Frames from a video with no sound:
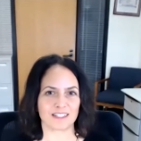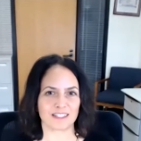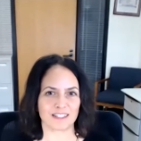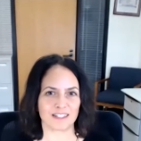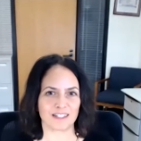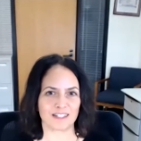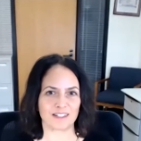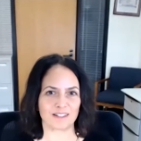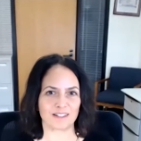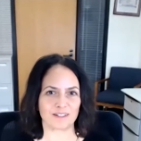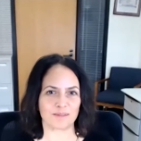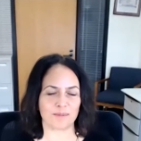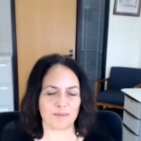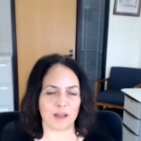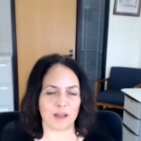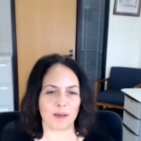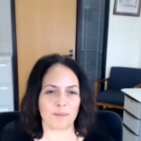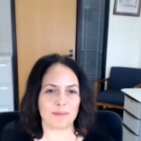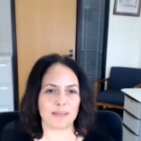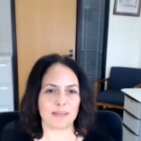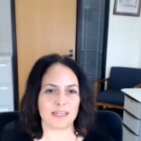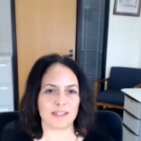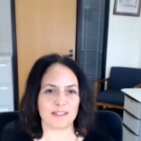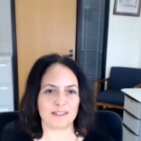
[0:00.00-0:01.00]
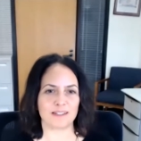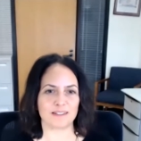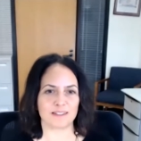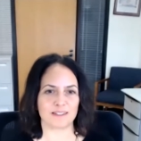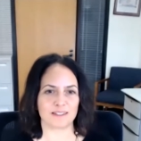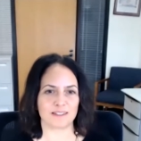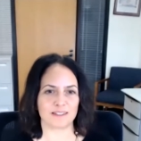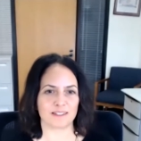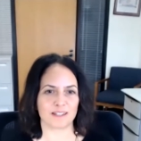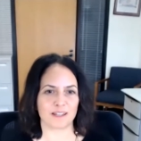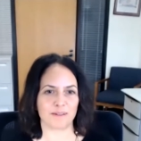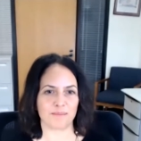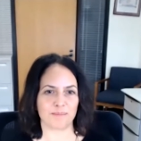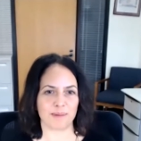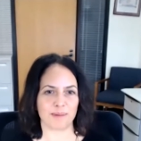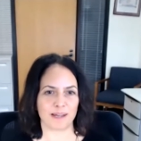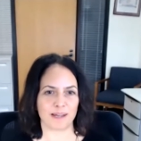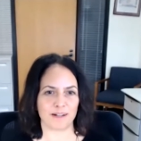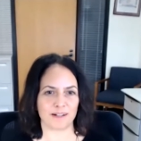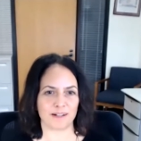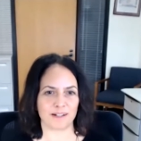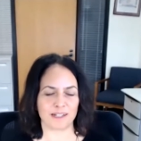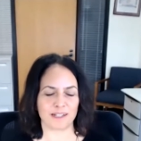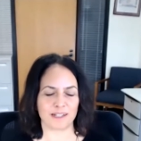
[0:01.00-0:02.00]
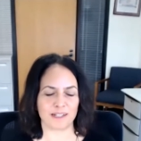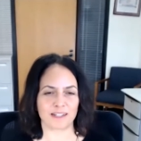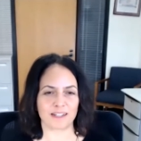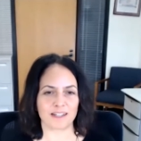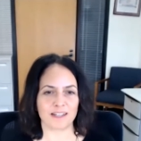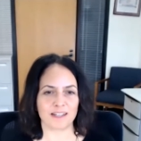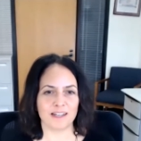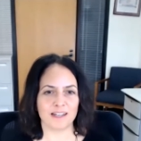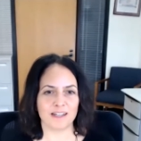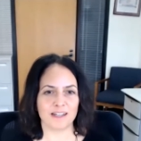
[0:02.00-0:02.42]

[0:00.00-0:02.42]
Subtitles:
a piece comparing